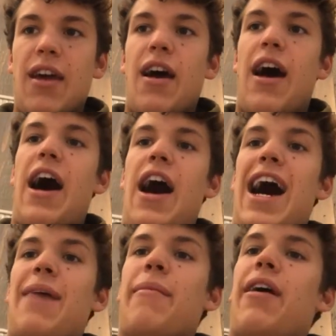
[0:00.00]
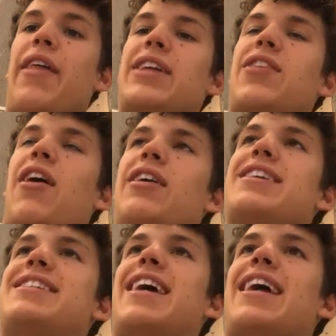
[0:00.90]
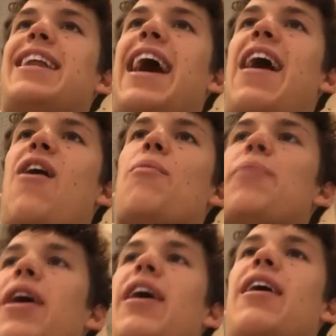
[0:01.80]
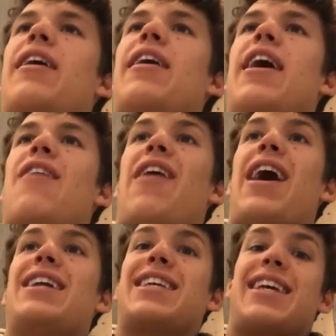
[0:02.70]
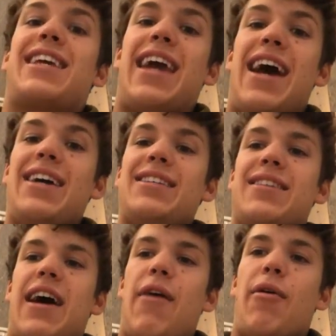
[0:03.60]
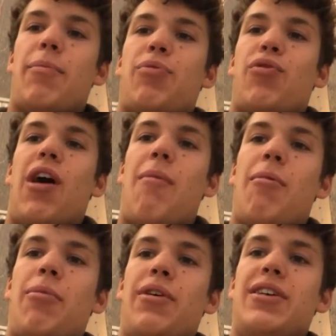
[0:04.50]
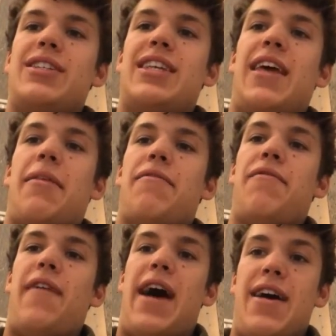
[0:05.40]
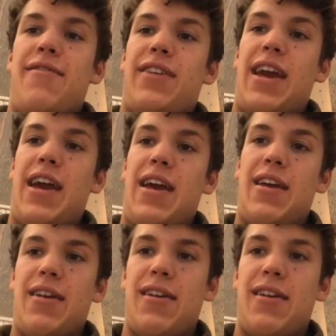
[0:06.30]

Um, that's hard to say now, but. If I had to guess, I would probably say the five K.